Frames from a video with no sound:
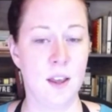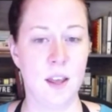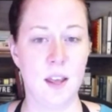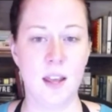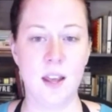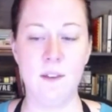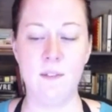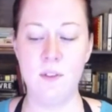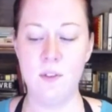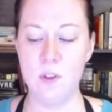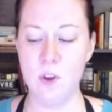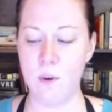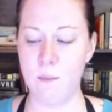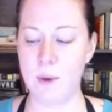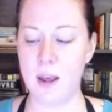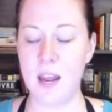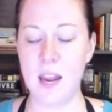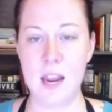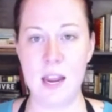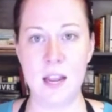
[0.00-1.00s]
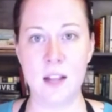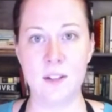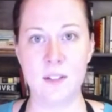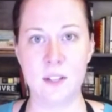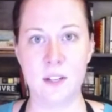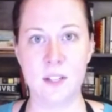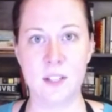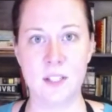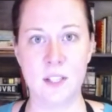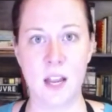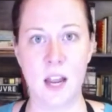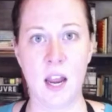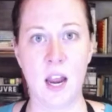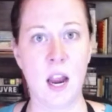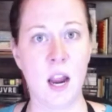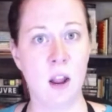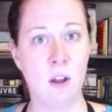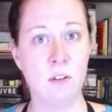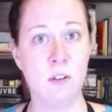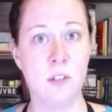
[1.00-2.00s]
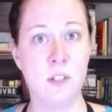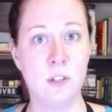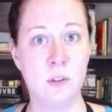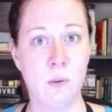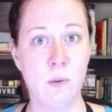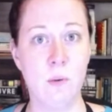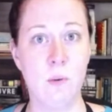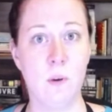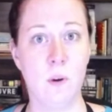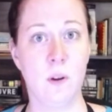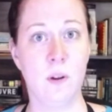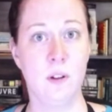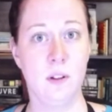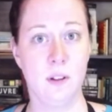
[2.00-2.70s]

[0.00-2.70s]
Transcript: even though my hands are saying school